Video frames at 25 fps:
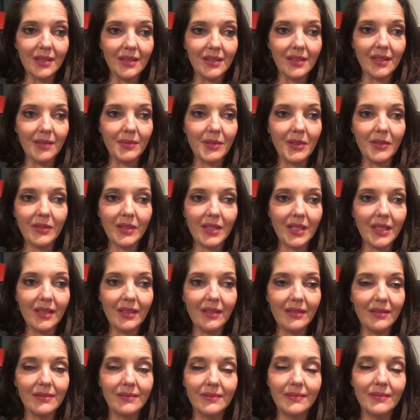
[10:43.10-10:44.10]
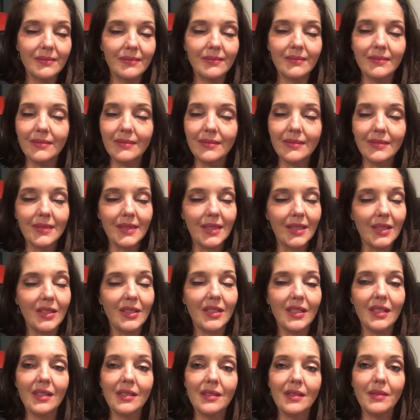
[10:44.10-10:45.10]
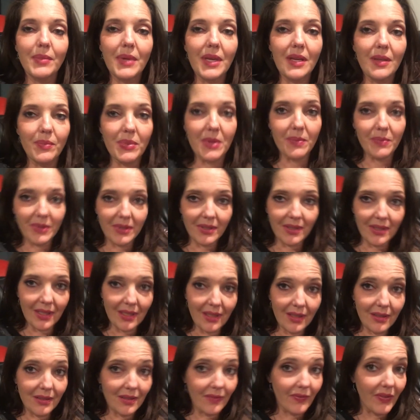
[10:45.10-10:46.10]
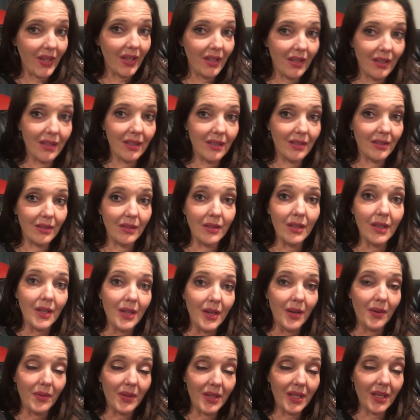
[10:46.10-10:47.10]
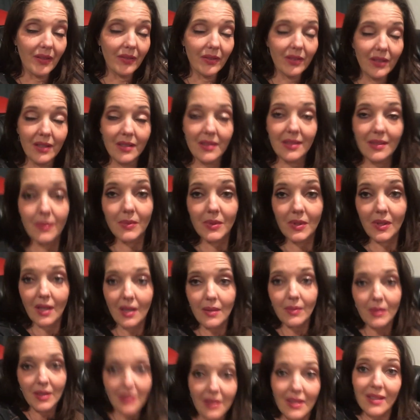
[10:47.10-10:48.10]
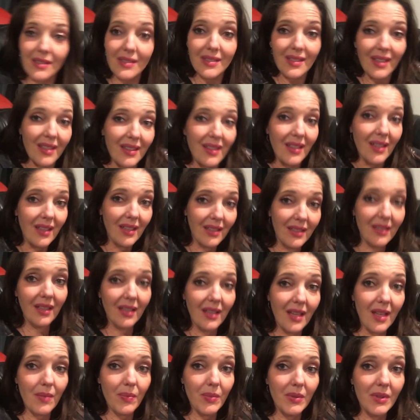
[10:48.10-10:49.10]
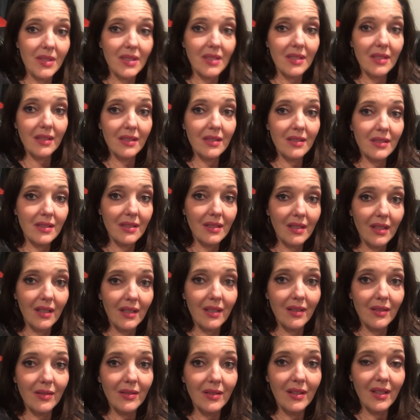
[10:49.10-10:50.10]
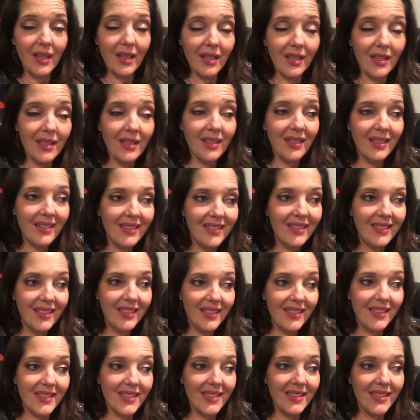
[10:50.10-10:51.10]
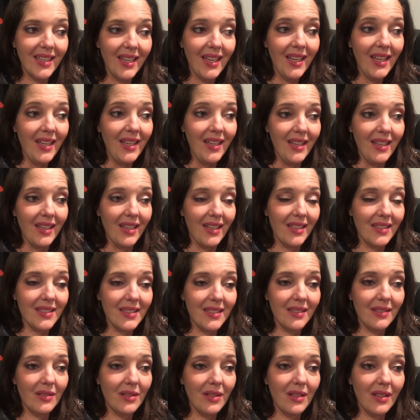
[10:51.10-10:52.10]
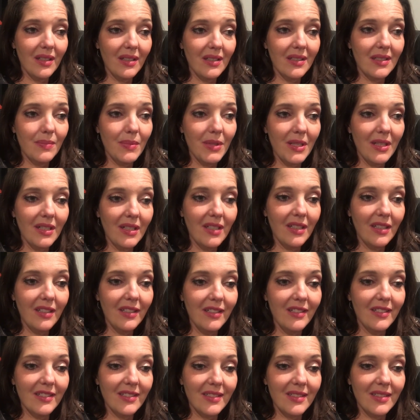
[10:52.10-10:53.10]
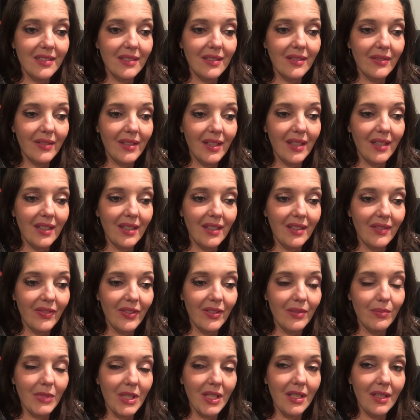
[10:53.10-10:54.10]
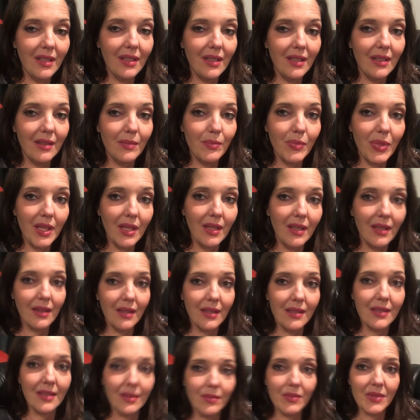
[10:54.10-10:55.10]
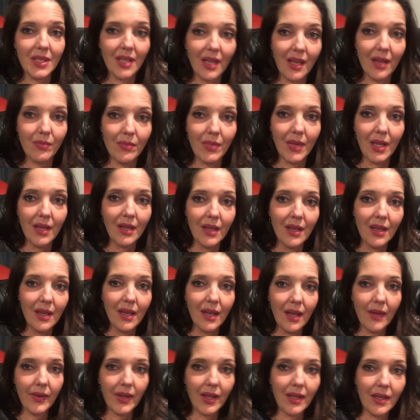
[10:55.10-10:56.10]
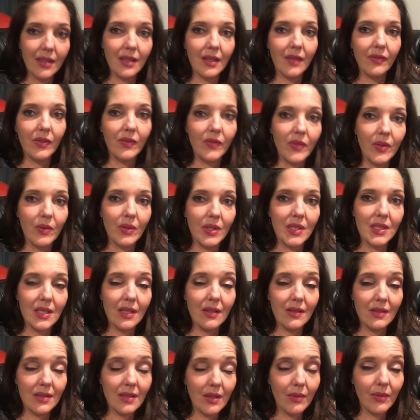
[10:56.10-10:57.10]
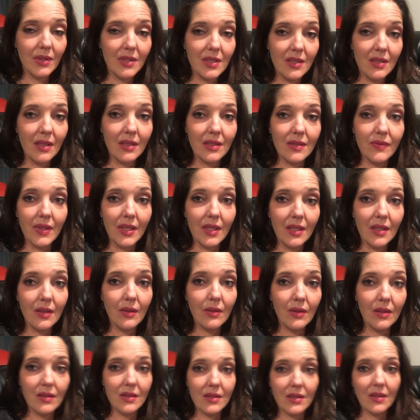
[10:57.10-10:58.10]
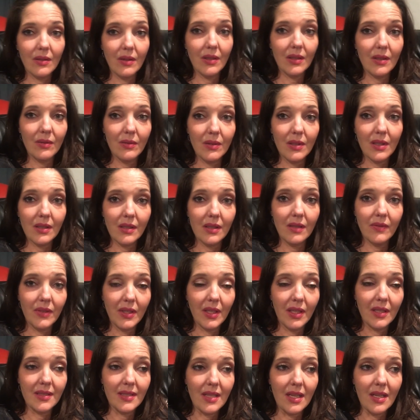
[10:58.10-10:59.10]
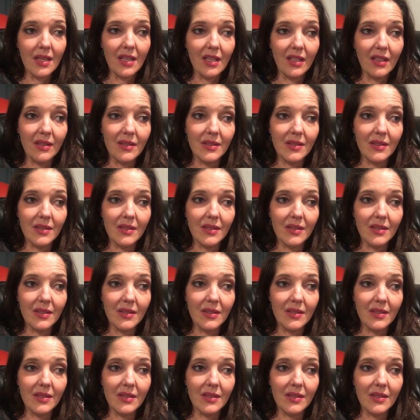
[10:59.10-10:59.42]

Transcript: I'm already learning about people that aren't a fan or whatever, unsubscribing and things like that. And it happens. It's, you know, it's, it's a learning experience for me. But at the same time, I've had enough of you reach out and say, when's your next video? And so I don't want to leave you guys hanging.